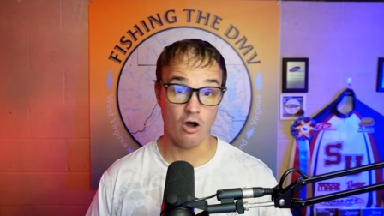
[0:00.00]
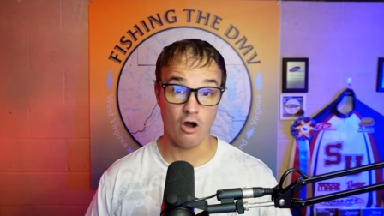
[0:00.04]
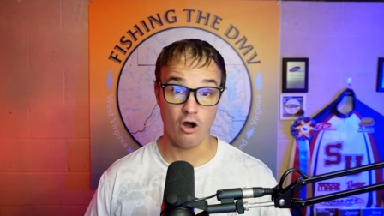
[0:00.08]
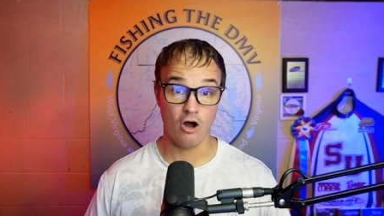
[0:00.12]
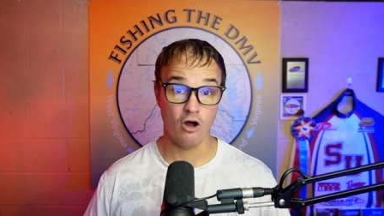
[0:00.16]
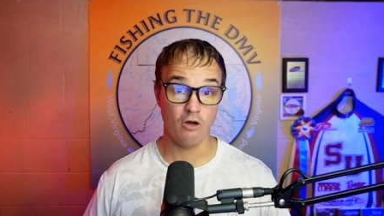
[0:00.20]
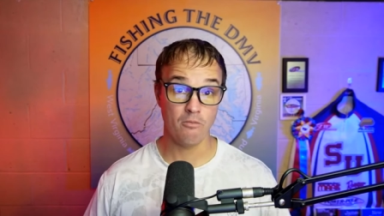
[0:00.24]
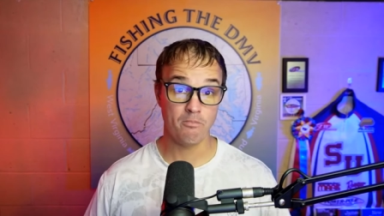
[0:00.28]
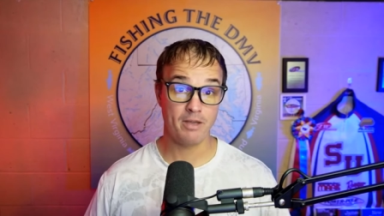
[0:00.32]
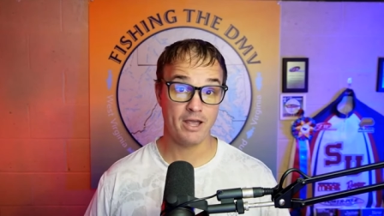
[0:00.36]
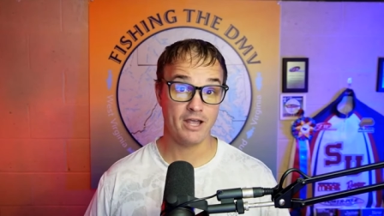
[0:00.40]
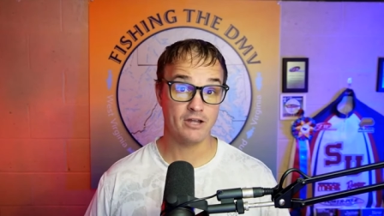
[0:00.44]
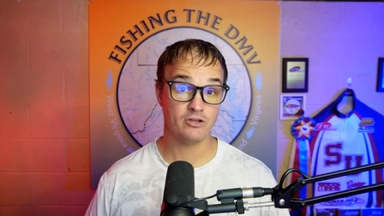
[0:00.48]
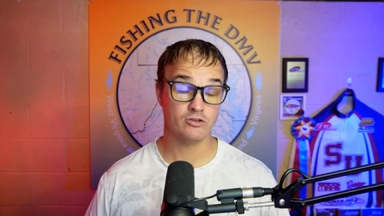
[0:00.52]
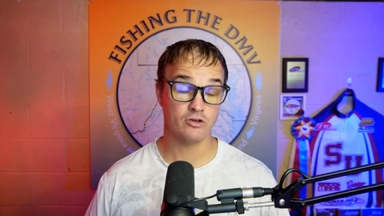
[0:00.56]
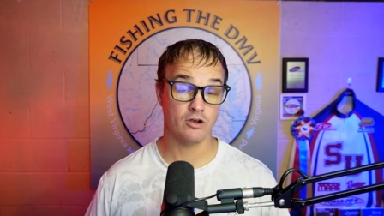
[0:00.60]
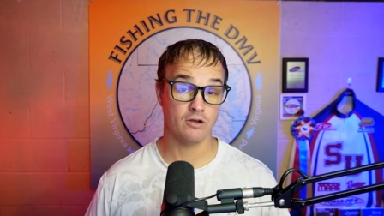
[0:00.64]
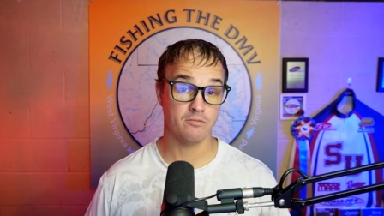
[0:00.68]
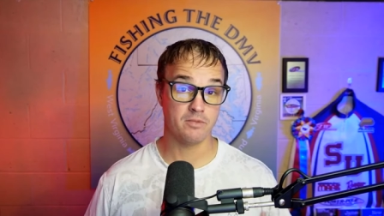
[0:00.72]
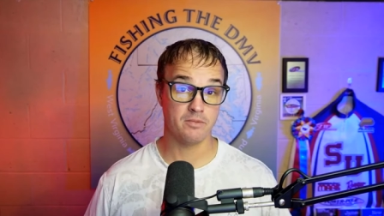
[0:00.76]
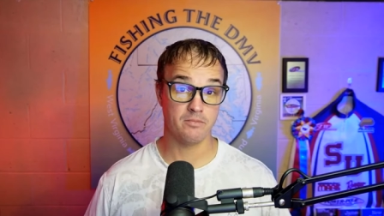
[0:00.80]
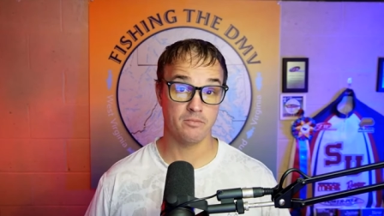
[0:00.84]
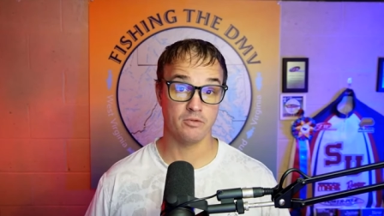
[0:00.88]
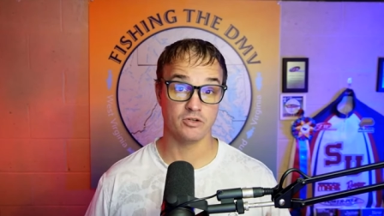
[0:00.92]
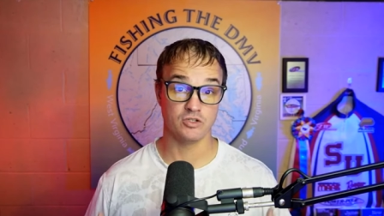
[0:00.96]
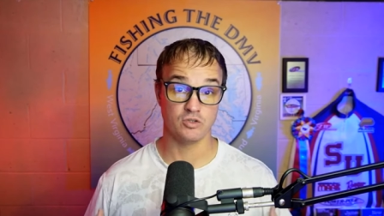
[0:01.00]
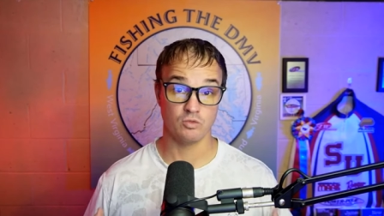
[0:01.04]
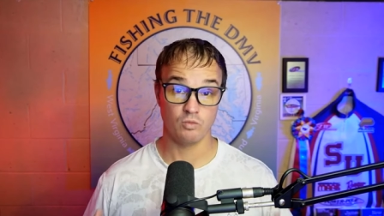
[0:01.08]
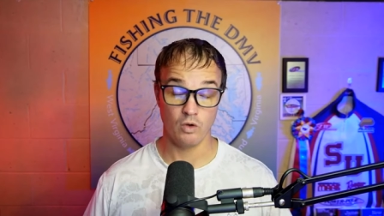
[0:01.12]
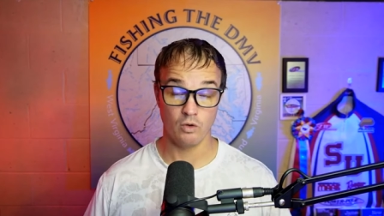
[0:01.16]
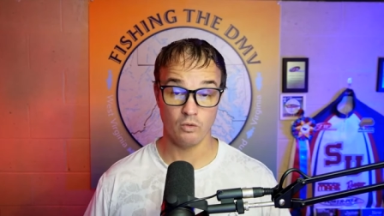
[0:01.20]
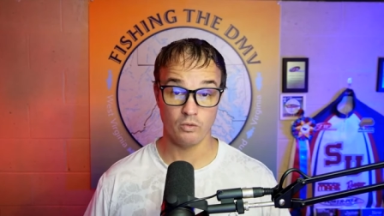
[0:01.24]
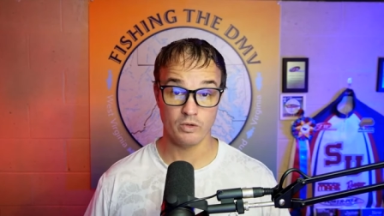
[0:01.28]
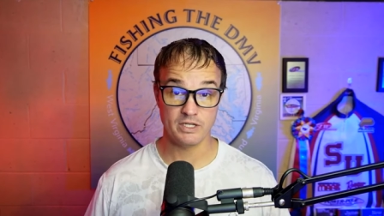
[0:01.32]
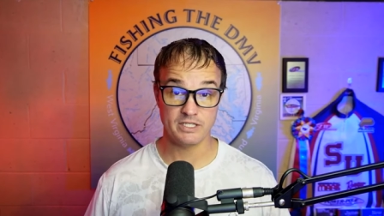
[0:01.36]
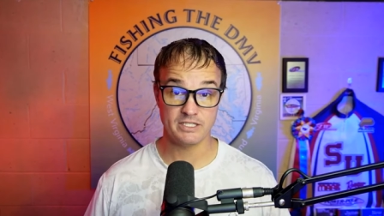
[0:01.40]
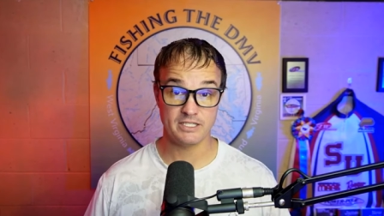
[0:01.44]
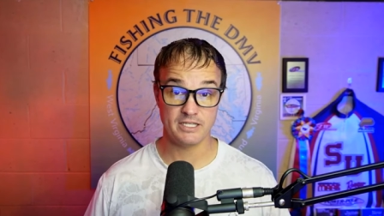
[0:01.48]
All Patreon members will
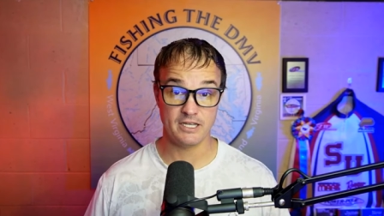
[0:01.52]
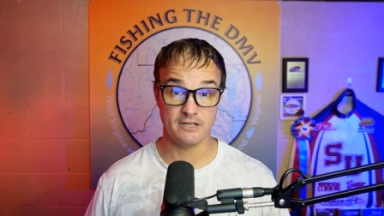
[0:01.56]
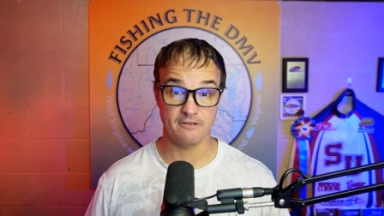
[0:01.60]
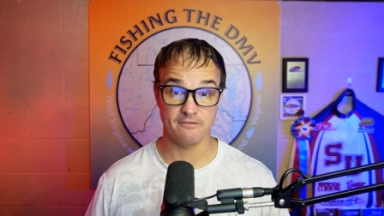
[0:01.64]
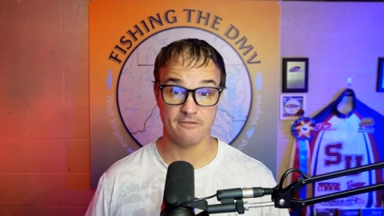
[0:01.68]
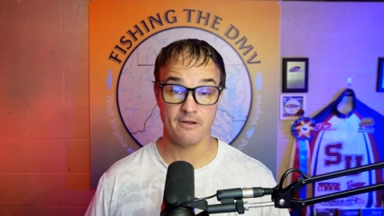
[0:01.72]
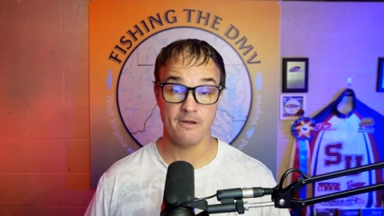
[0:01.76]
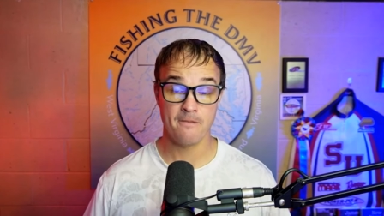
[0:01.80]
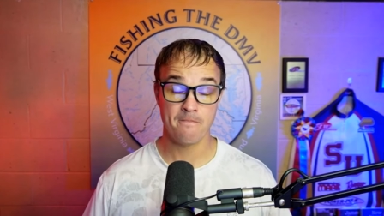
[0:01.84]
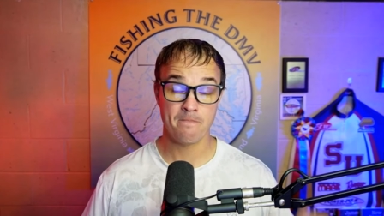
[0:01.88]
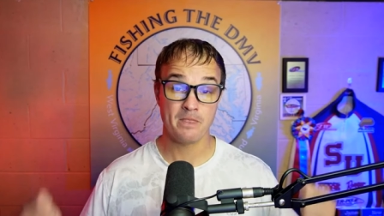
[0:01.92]
receive